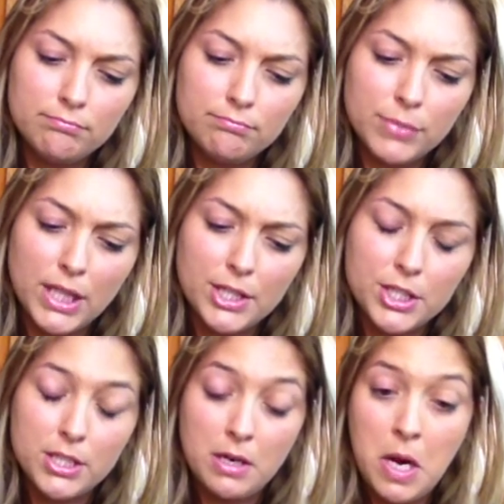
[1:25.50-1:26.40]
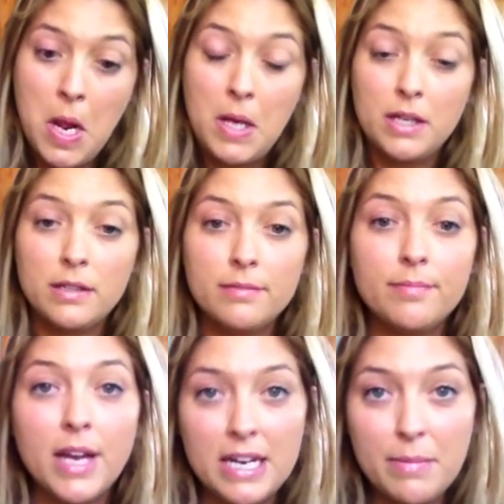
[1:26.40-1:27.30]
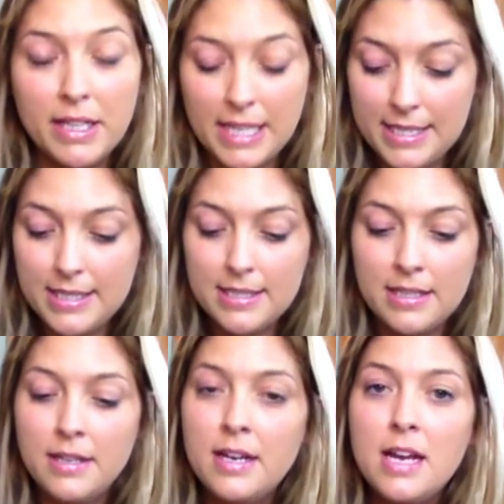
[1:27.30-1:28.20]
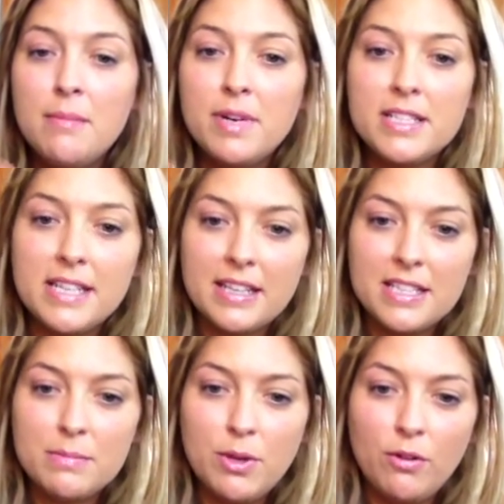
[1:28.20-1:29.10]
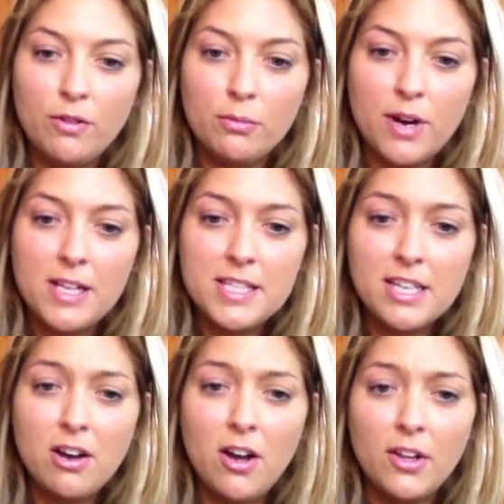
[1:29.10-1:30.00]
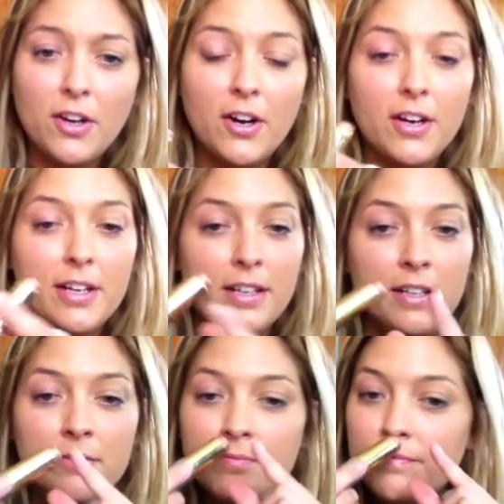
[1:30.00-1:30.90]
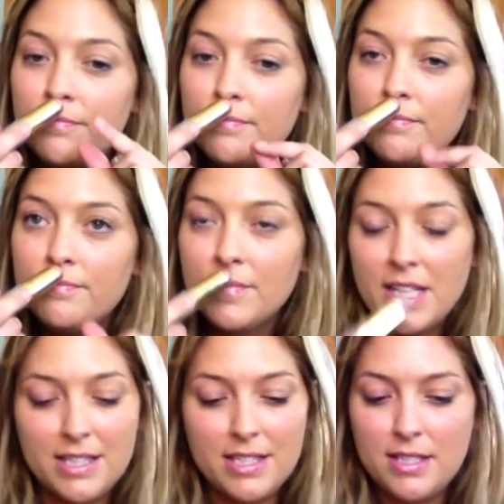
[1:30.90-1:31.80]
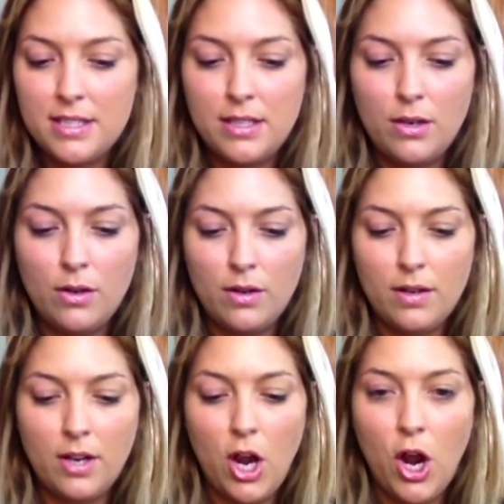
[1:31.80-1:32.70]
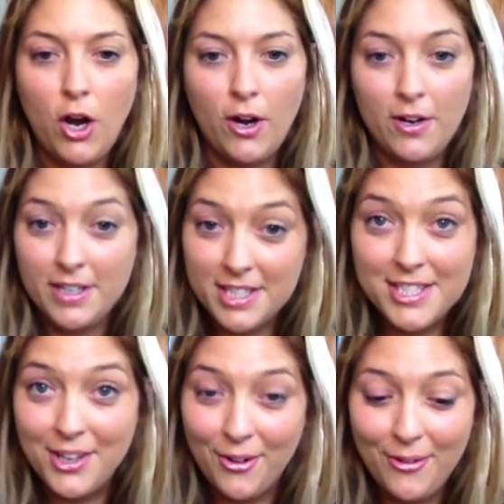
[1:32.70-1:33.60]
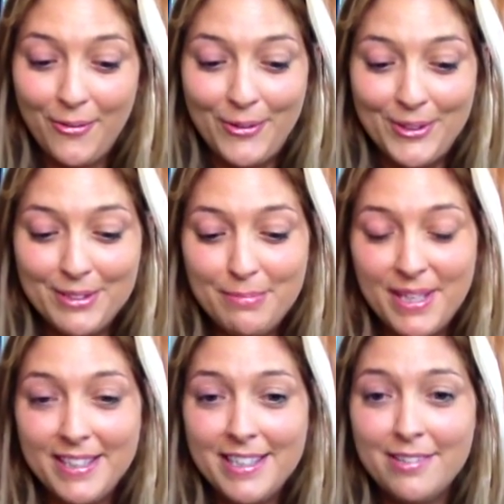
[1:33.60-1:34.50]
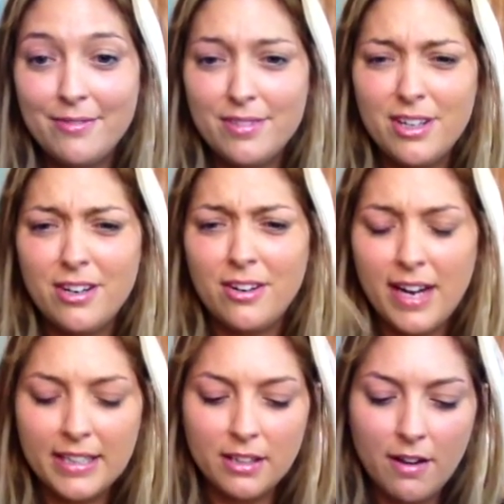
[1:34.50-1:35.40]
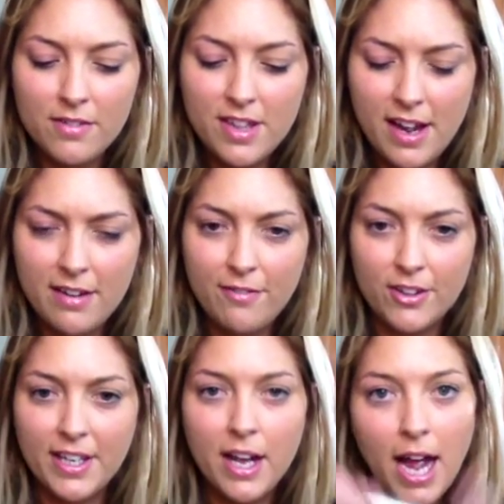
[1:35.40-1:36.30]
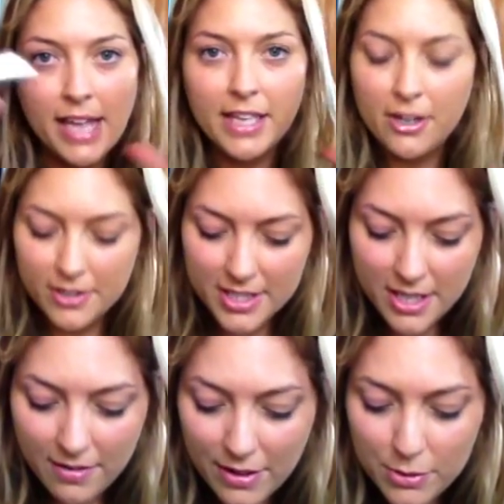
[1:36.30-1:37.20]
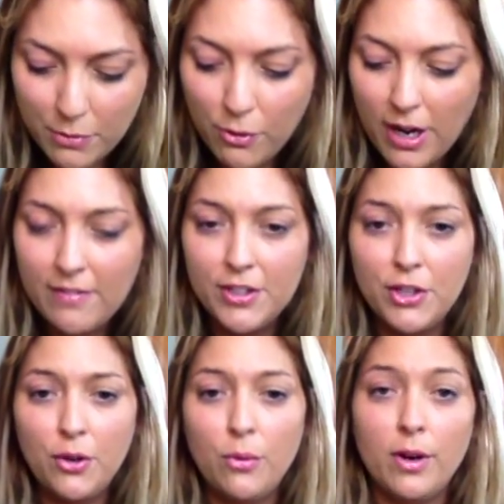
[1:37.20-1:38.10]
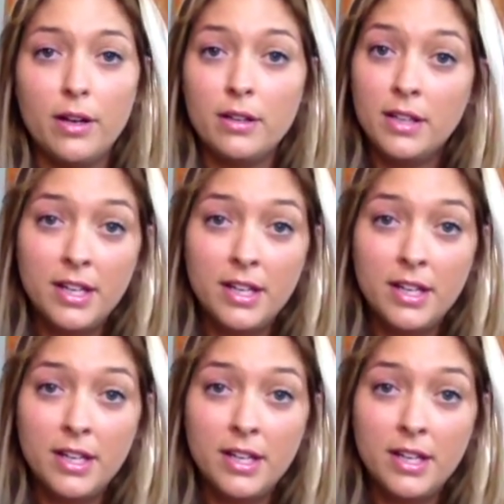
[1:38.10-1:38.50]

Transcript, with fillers: Blush. I need my glasses. But it's like this beautiful bronzy color, and it's hard. It's so old, but it, oh, I loved that for like a highlighter and stuff. That was before I even knew what,